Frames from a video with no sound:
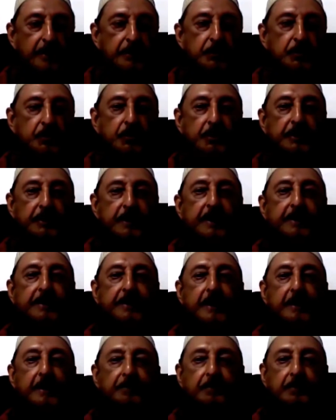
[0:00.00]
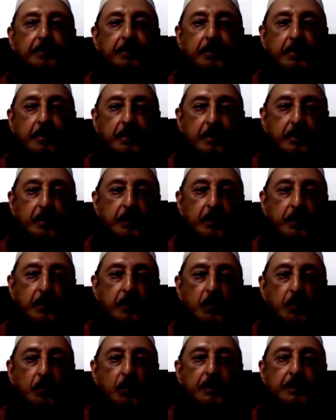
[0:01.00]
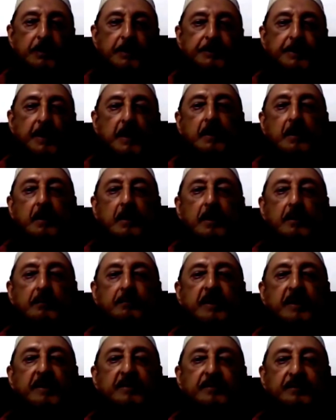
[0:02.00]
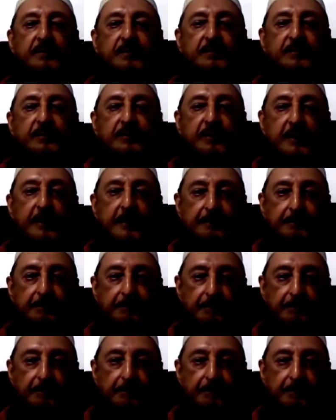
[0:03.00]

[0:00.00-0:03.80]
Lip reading: and you can end up with a jungle of beasts.